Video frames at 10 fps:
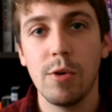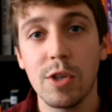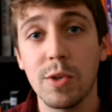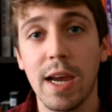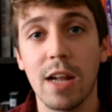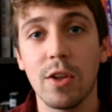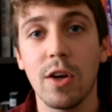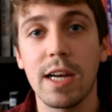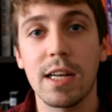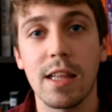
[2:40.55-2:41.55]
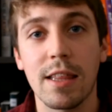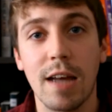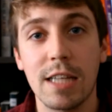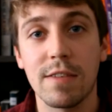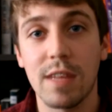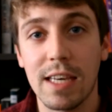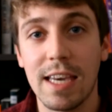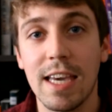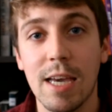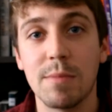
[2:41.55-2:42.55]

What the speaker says: You also get a look into the thoughts of the king